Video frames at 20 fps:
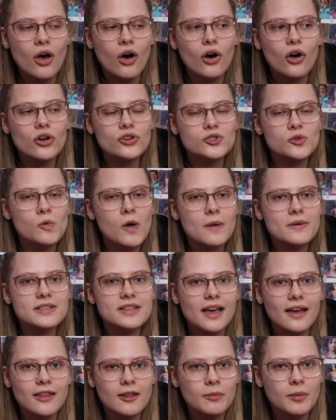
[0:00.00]
Also, why was
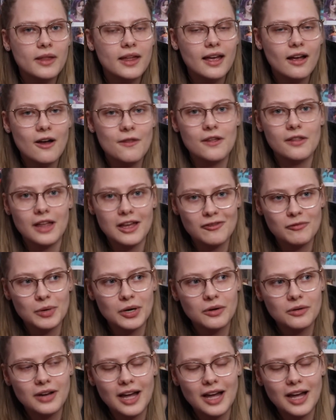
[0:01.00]
Kelly playing on the lifeboat?